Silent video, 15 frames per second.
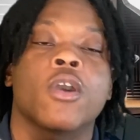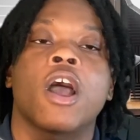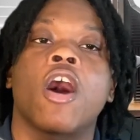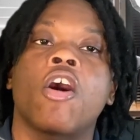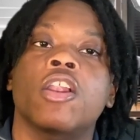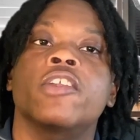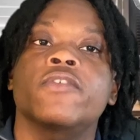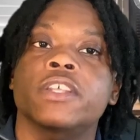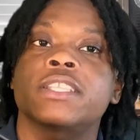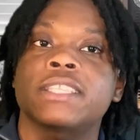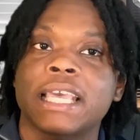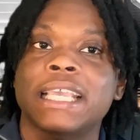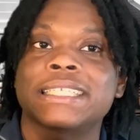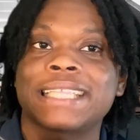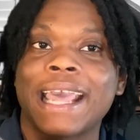All of the
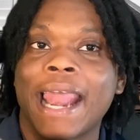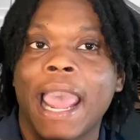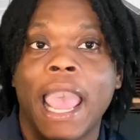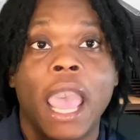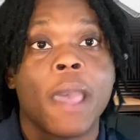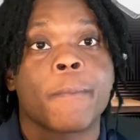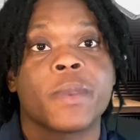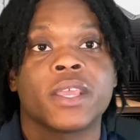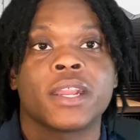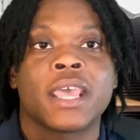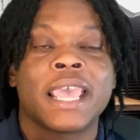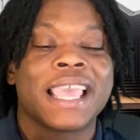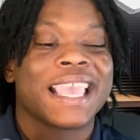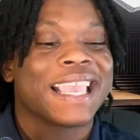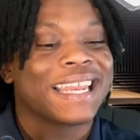things that happened,
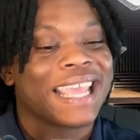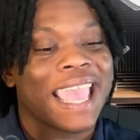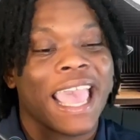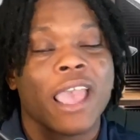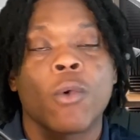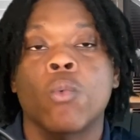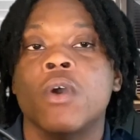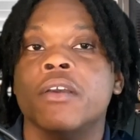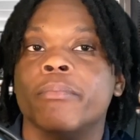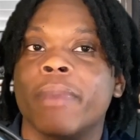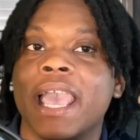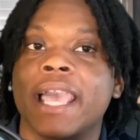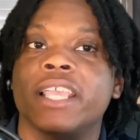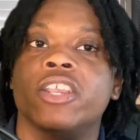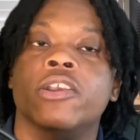and they had one
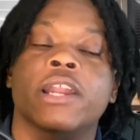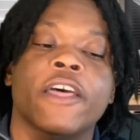bad year,